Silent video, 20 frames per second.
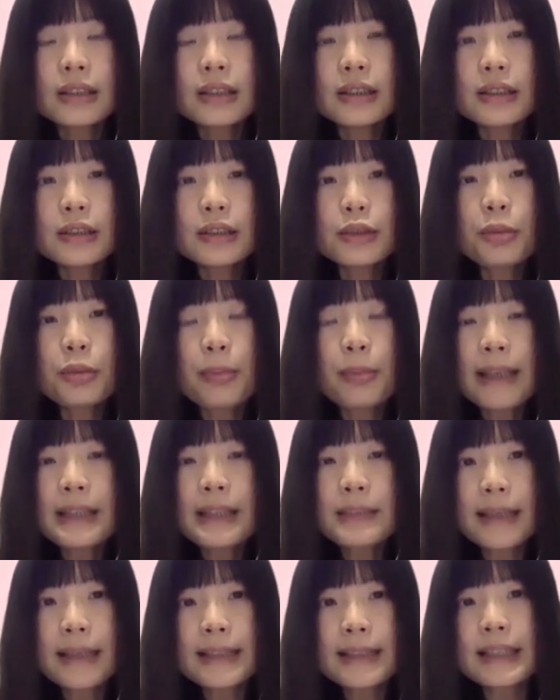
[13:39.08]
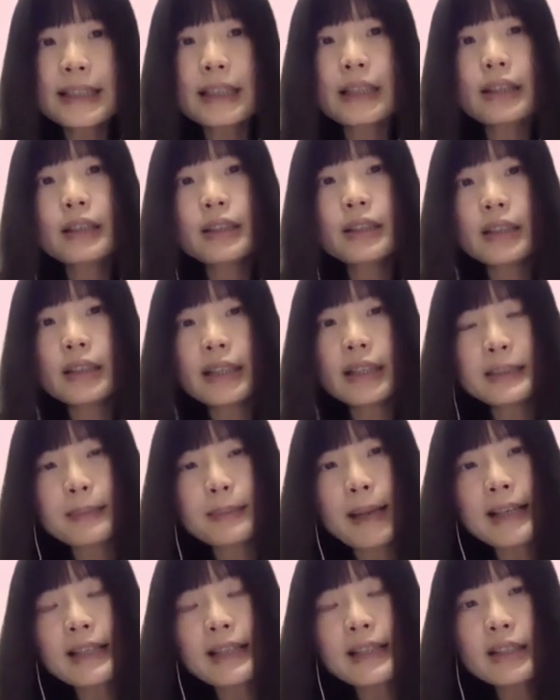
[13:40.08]
to maximize the
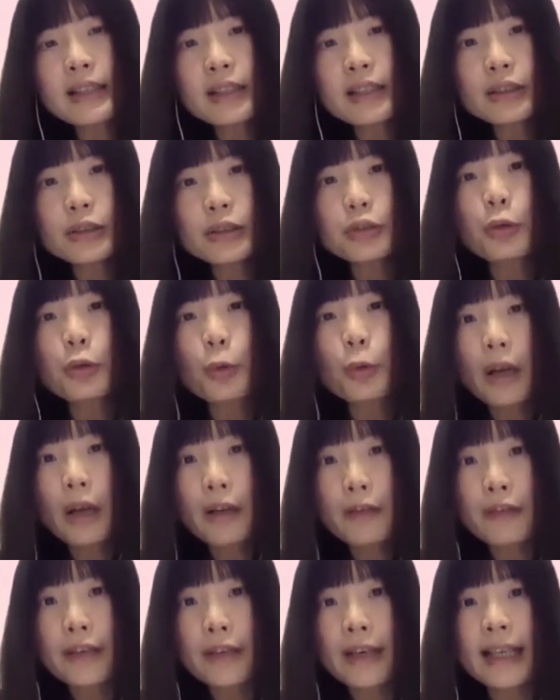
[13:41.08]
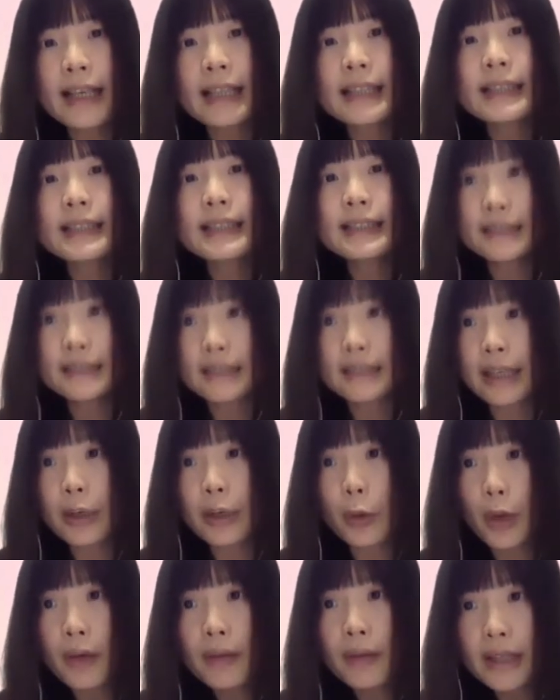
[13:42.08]
expected social welfare is
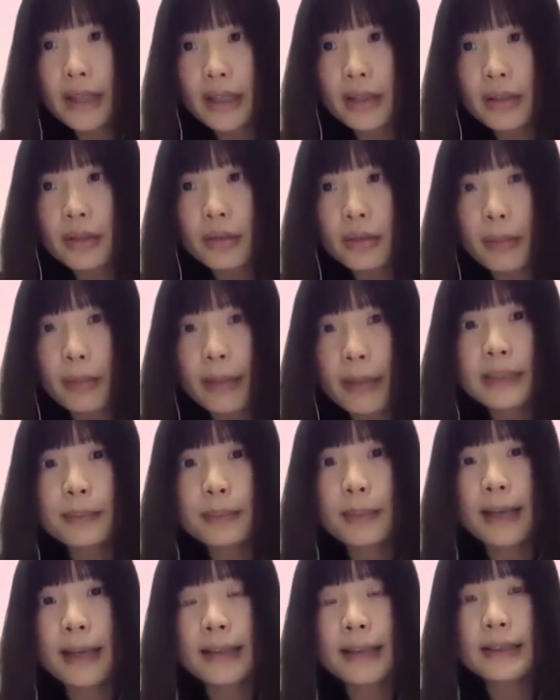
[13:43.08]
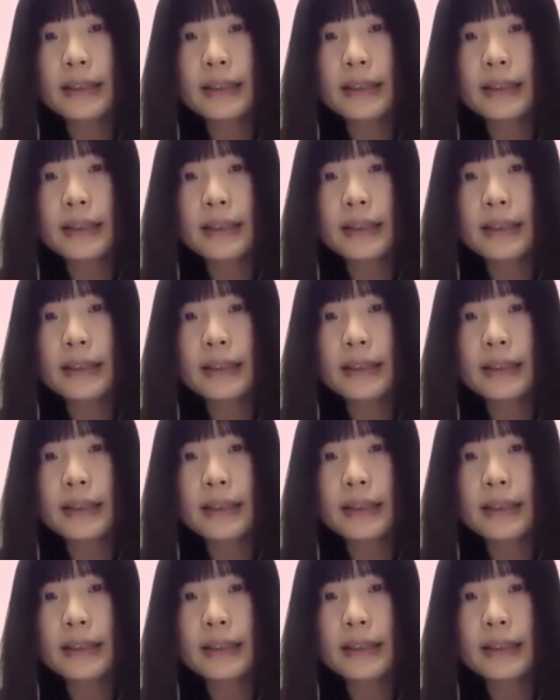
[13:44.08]
equivalent to maximize the